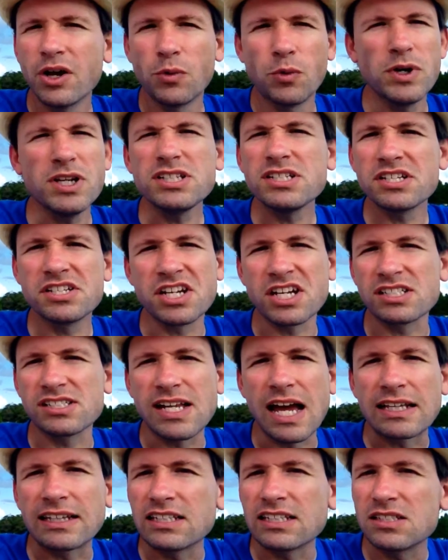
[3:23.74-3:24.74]
we suggest
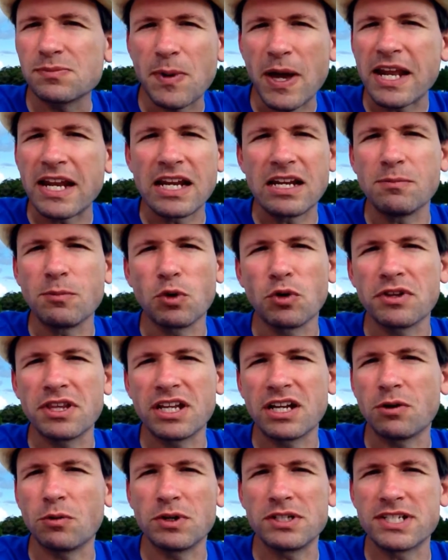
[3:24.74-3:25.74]
not to spend any more
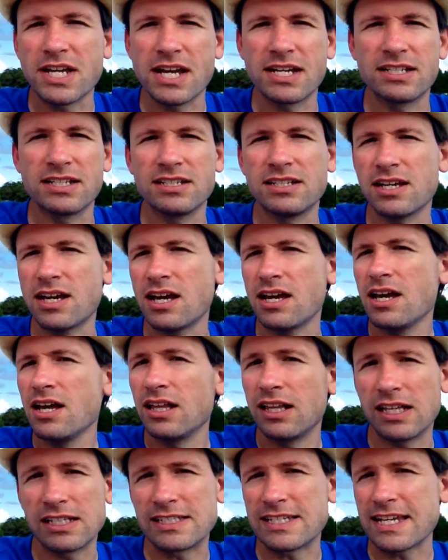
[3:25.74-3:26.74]
than it would take to, to
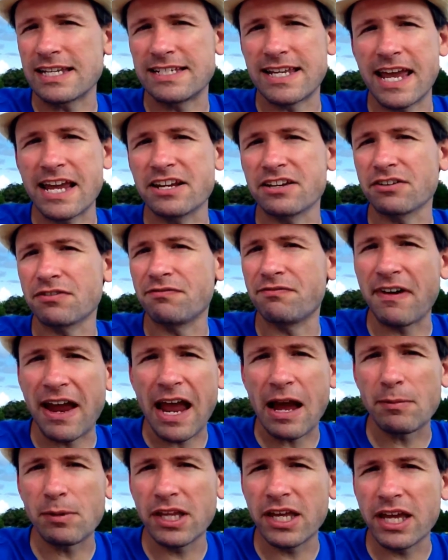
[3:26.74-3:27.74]
let's say take your
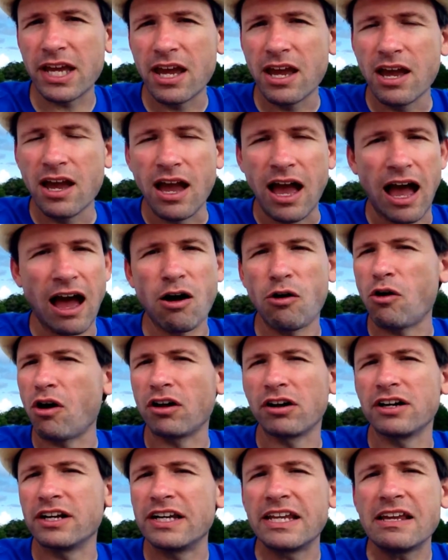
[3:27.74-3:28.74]
family out
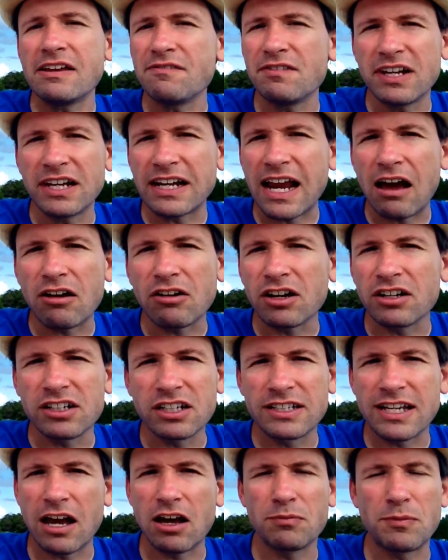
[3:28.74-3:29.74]
on an evening out on
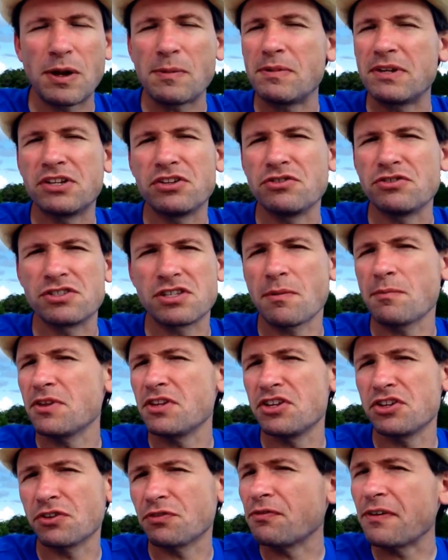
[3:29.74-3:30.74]
the town maybe to some
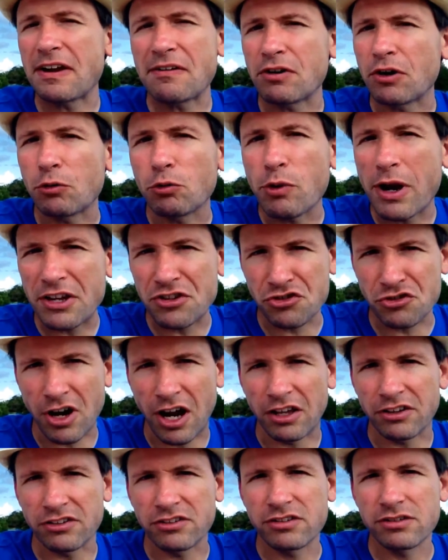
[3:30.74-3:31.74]
of your favorite
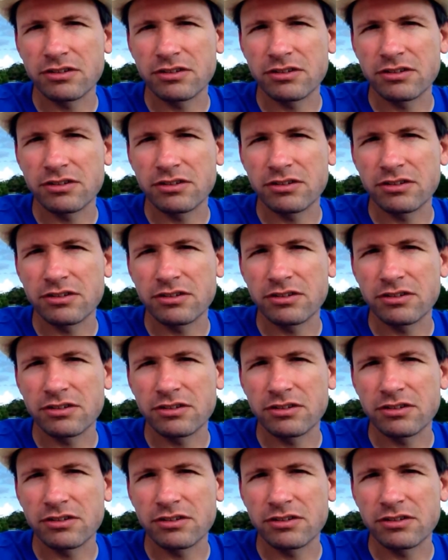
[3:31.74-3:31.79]
restaurants